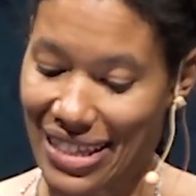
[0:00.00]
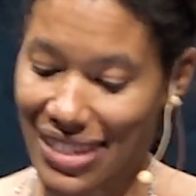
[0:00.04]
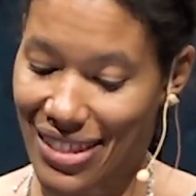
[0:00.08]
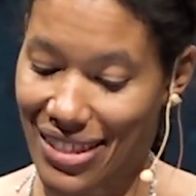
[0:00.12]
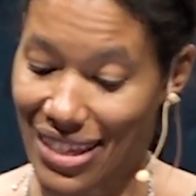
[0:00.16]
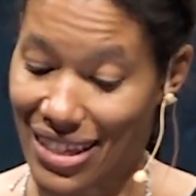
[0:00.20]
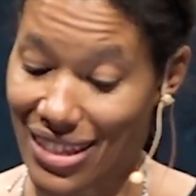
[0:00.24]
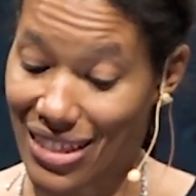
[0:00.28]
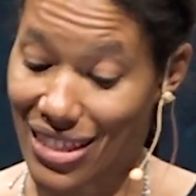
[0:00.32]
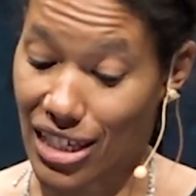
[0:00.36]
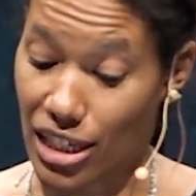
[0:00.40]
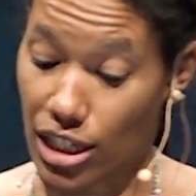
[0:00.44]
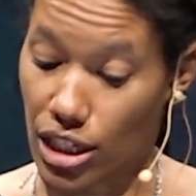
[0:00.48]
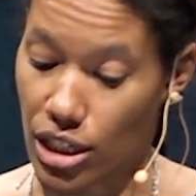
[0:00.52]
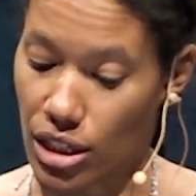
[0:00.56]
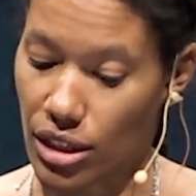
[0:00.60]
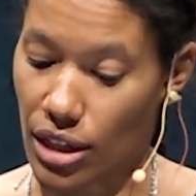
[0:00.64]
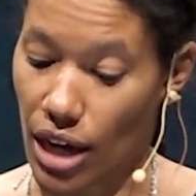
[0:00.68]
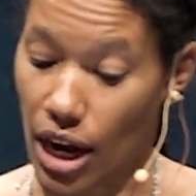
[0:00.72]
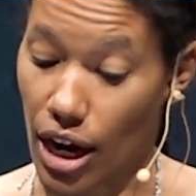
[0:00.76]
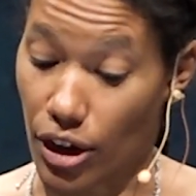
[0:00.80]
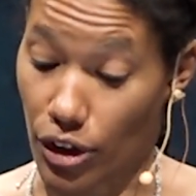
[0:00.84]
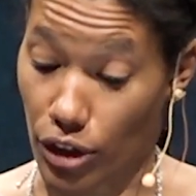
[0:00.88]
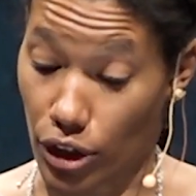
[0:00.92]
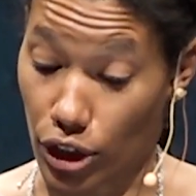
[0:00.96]
sense in
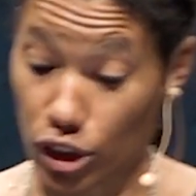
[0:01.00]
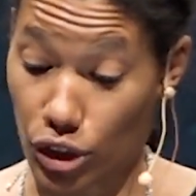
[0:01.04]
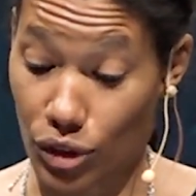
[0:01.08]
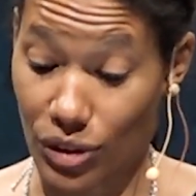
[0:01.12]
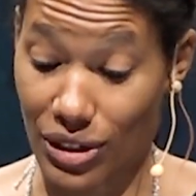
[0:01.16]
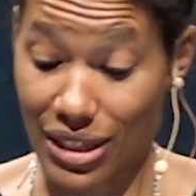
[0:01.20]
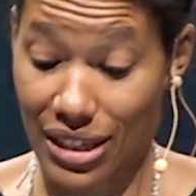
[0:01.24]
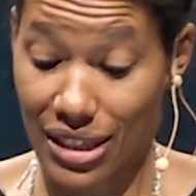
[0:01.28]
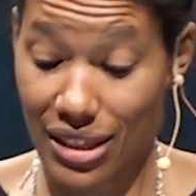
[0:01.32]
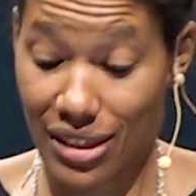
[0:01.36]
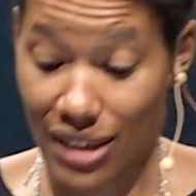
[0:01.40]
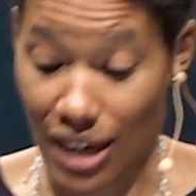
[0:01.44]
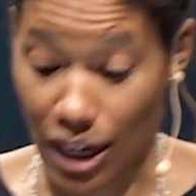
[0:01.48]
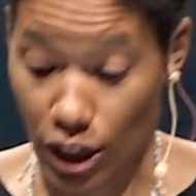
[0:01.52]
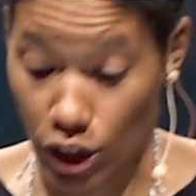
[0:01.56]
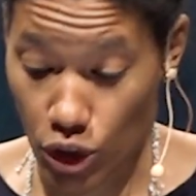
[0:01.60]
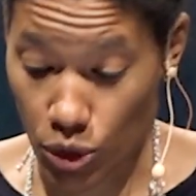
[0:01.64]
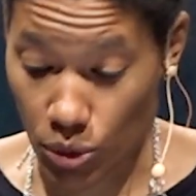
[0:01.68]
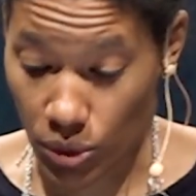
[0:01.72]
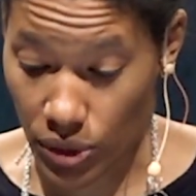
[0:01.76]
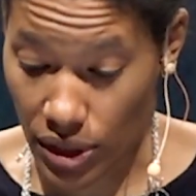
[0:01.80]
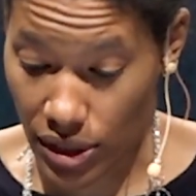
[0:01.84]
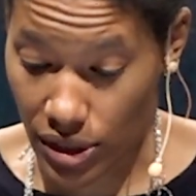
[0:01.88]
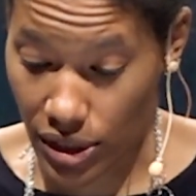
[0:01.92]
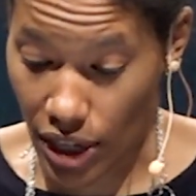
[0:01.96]
desire, including
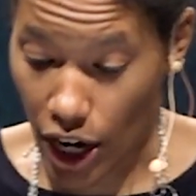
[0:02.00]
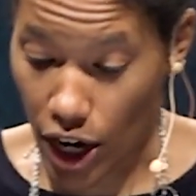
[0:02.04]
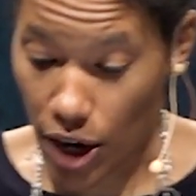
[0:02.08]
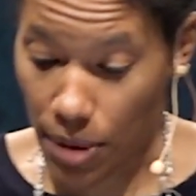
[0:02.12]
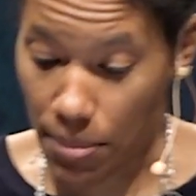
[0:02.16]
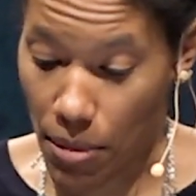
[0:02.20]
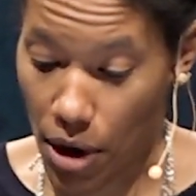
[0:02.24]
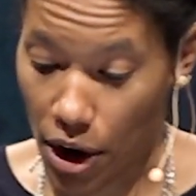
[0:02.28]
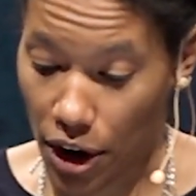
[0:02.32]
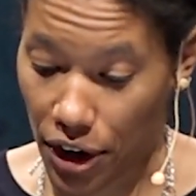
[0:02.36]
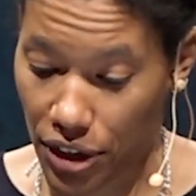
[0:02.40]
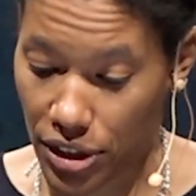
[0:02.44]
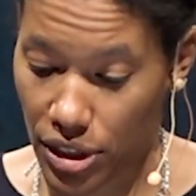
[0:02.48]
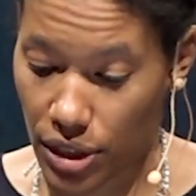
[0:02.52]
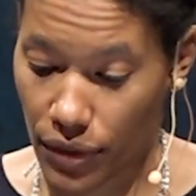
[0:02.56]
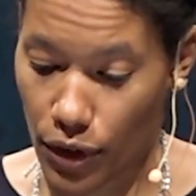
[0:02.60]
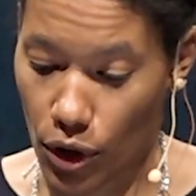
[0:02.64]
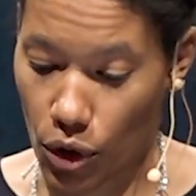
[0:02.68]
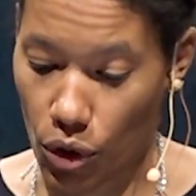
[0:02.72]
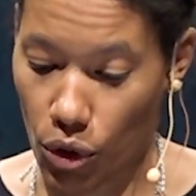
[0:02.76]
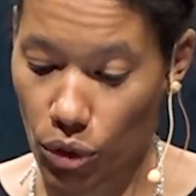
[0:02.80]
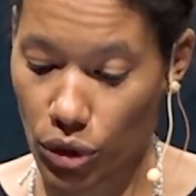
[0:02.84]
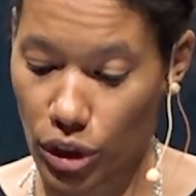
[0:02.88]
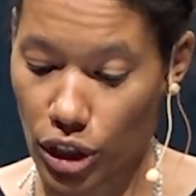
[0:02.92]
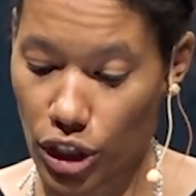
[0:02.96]
sexual desire, marks of a
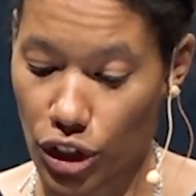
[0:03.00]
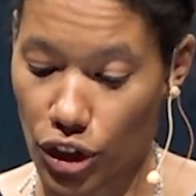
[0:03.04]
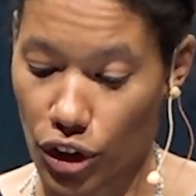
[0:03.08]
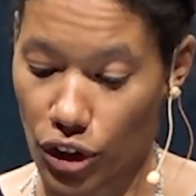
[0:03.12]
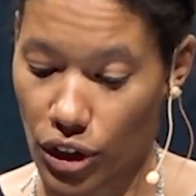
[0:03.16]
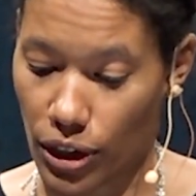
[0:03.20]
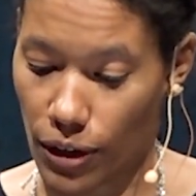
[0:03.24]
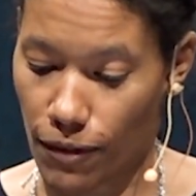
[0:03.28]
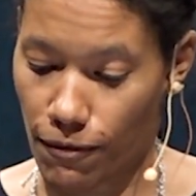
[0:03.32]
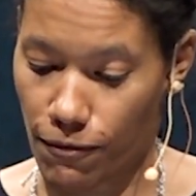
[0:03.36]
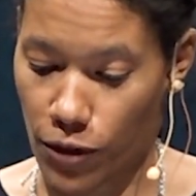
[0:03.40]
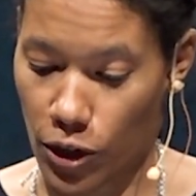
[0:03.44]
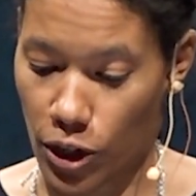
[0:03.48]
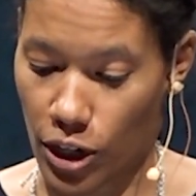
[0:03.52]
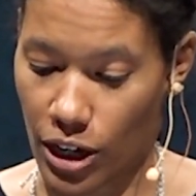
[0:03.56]
holy yearning for